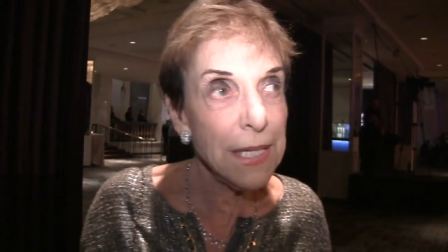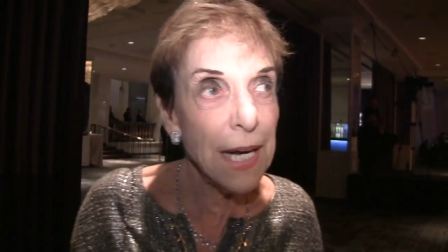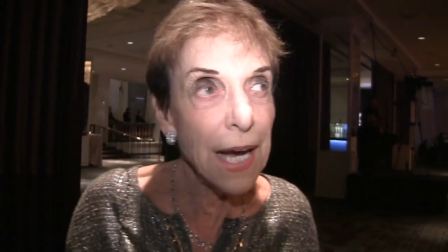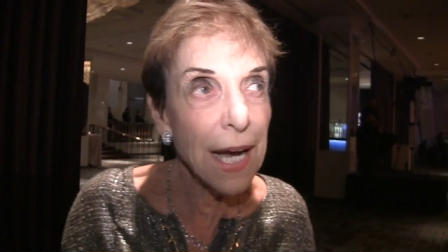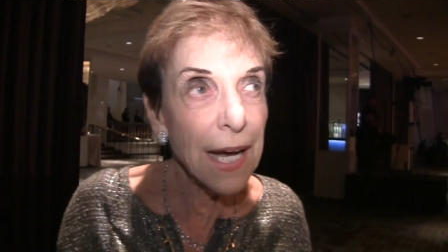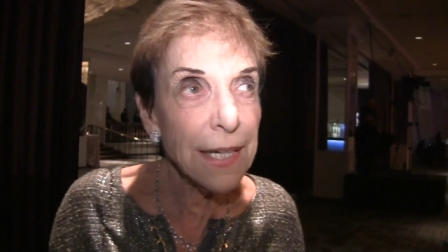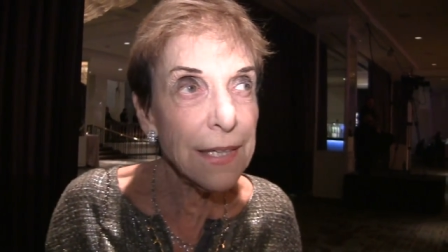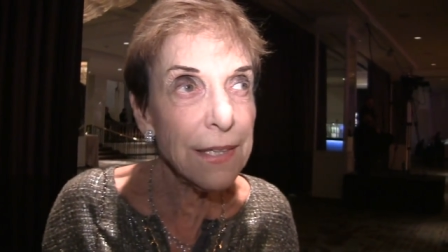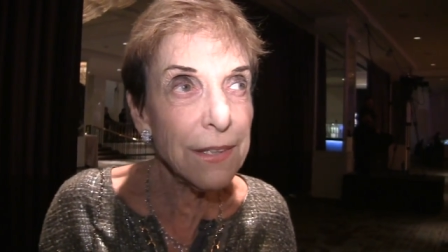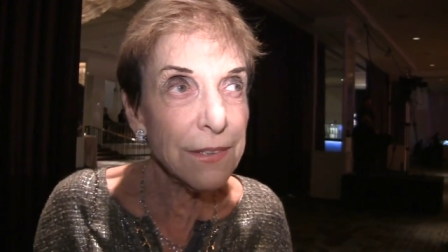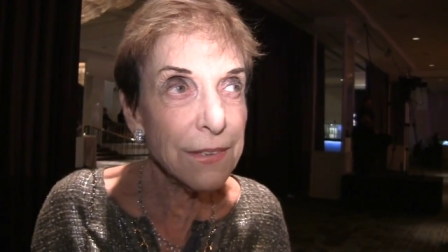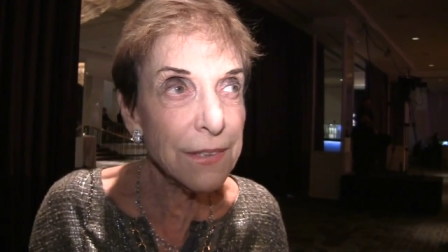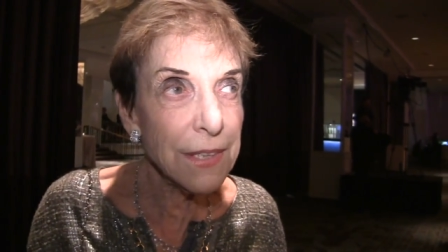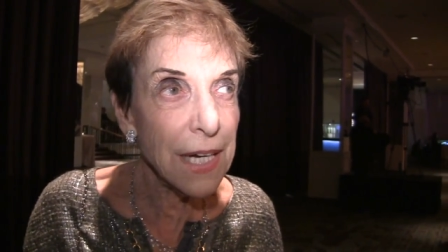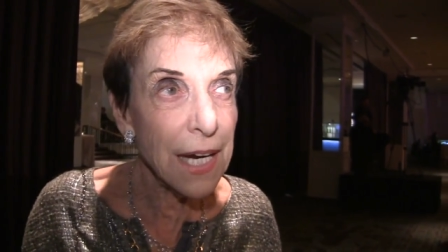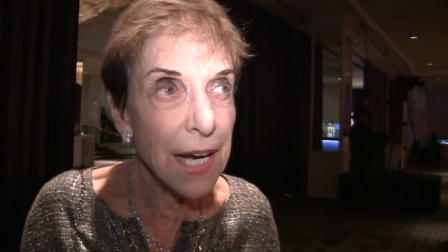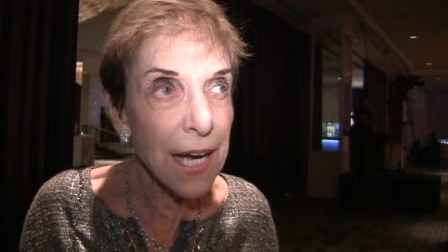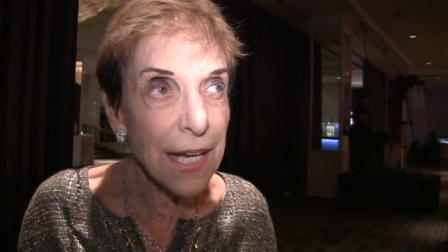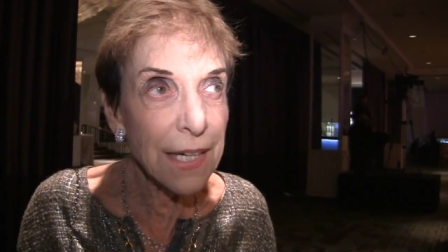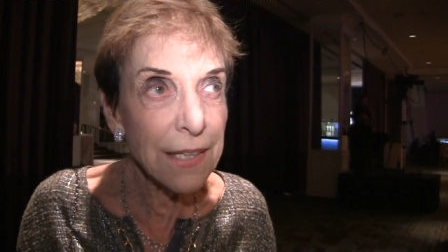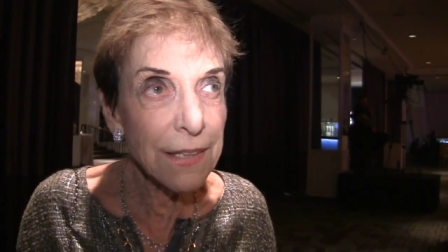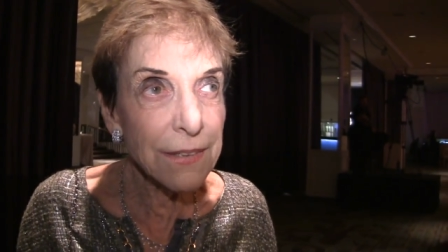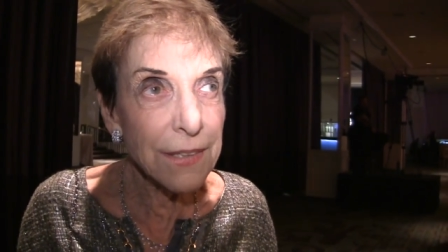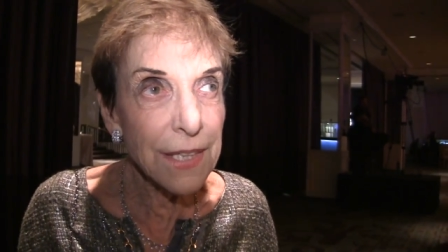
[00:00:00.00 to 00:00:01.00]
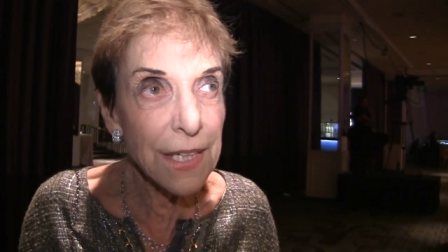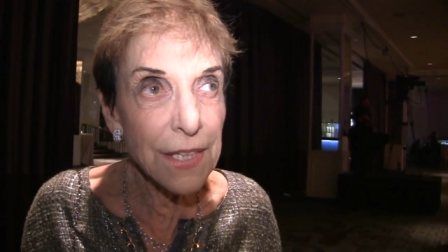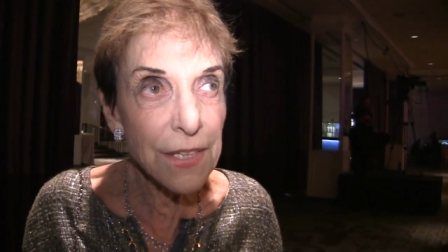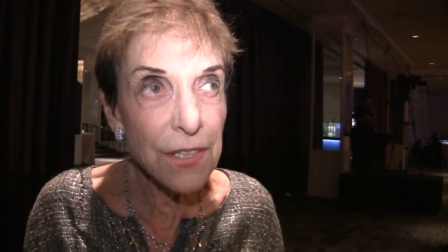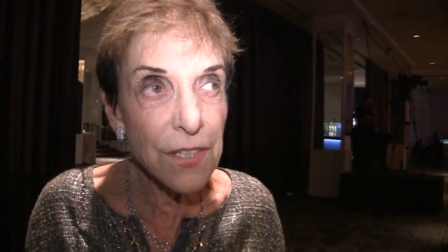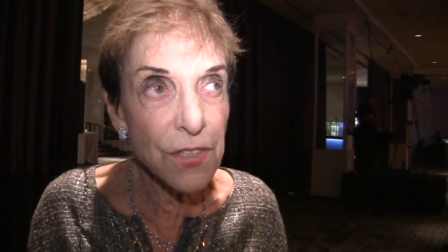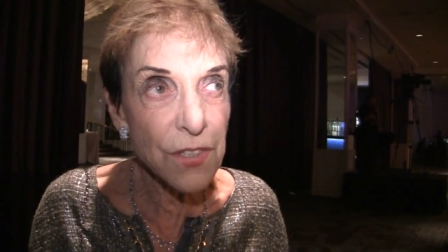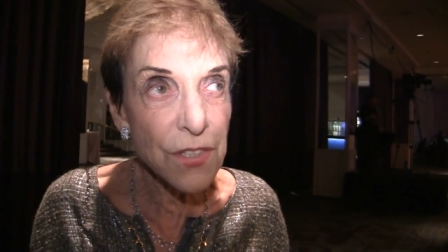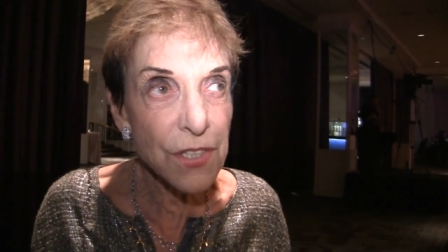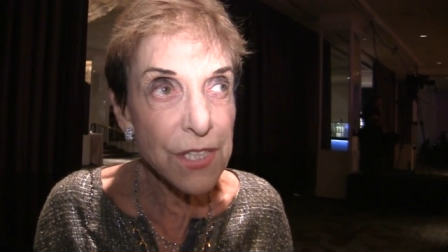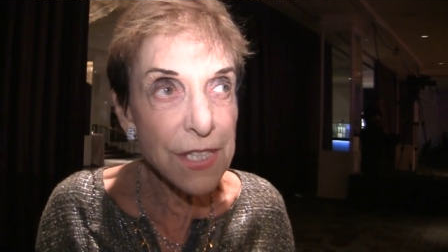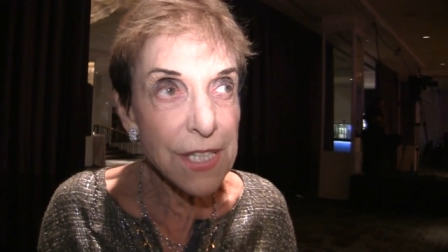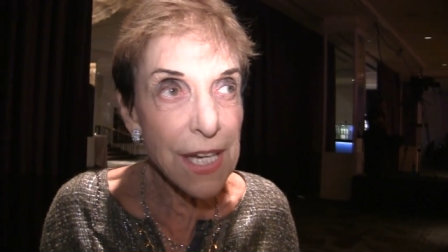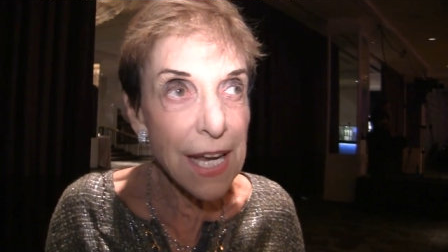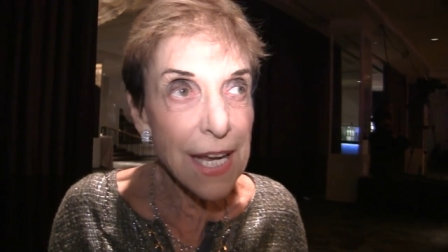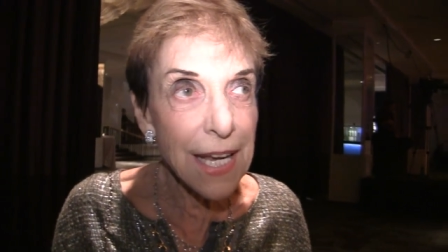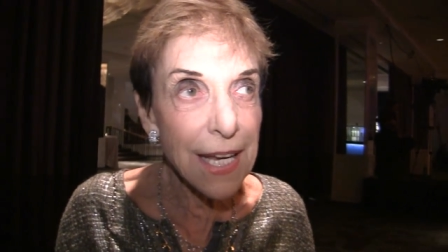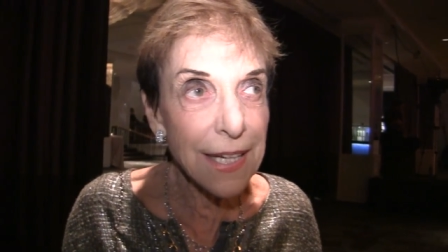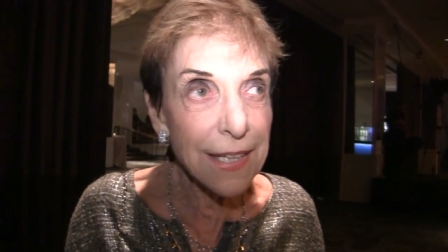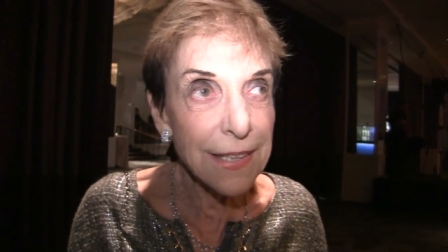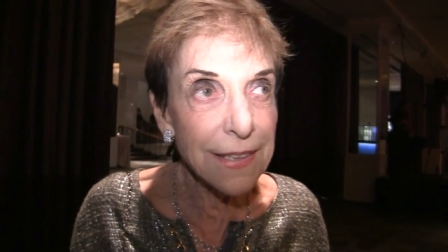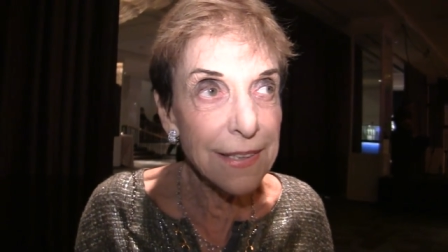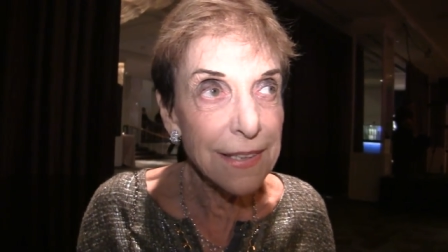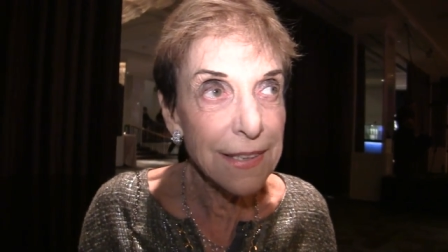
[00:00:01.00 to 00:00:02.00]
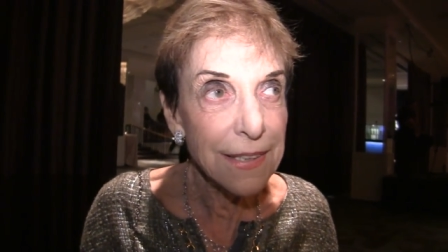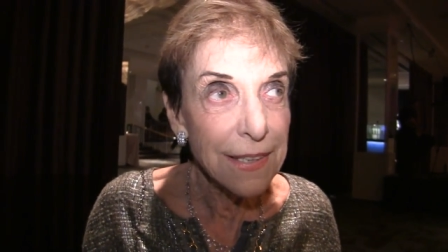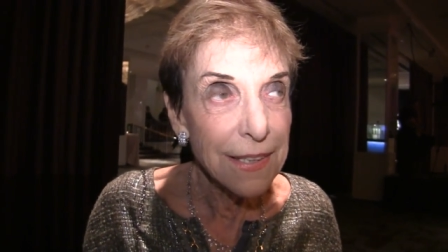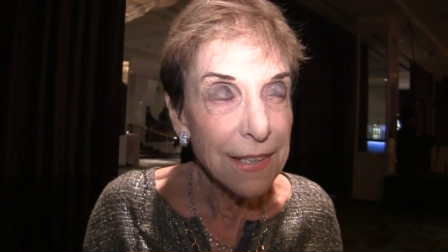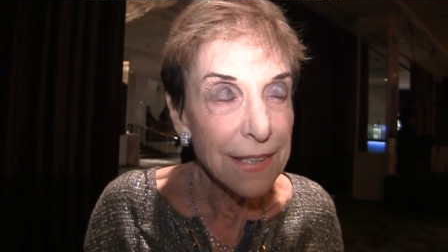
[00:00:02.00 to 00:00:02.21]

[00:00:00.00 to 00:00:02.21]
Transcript: I don't understand